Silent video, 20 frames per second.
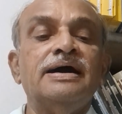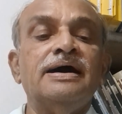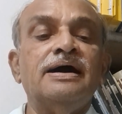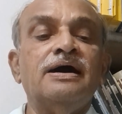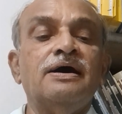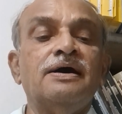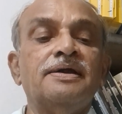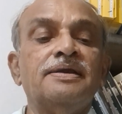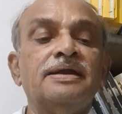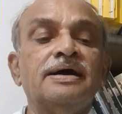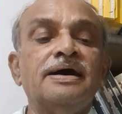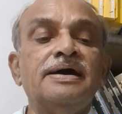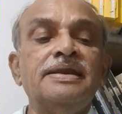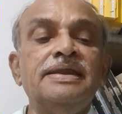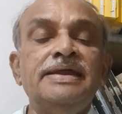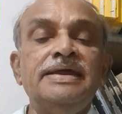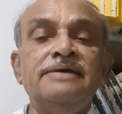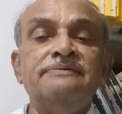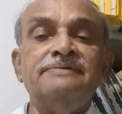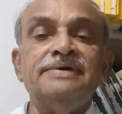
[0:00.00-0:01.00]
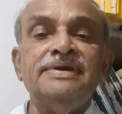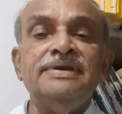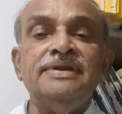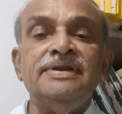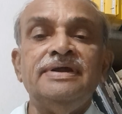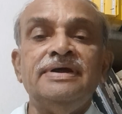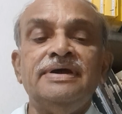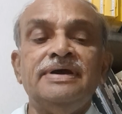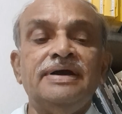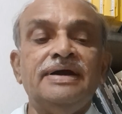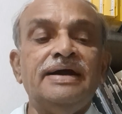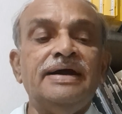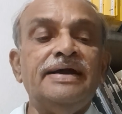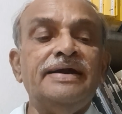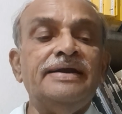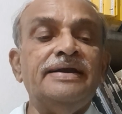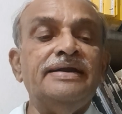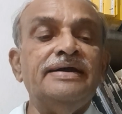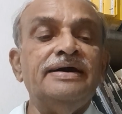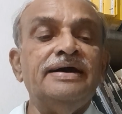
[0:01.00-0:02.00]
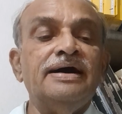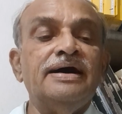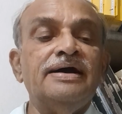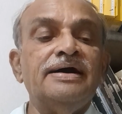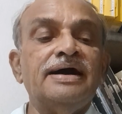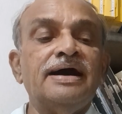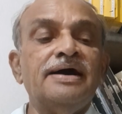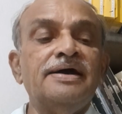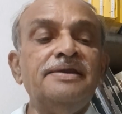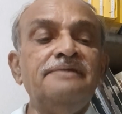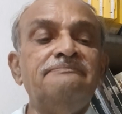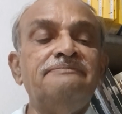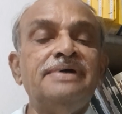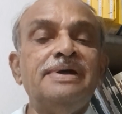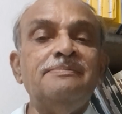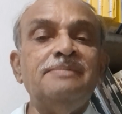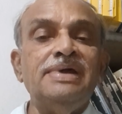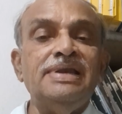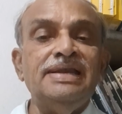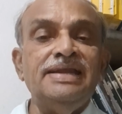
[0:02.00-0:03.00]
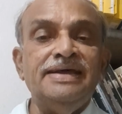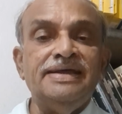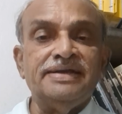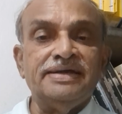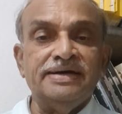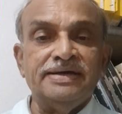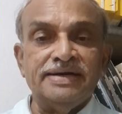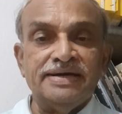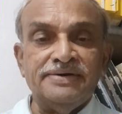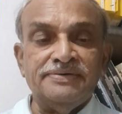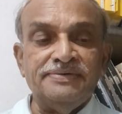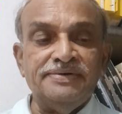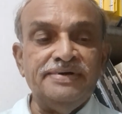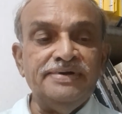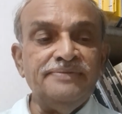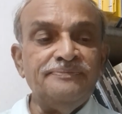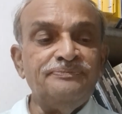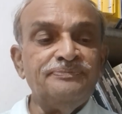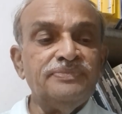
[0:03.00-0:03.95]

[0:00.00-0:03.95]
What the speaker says: on uneven and unfamiliar ground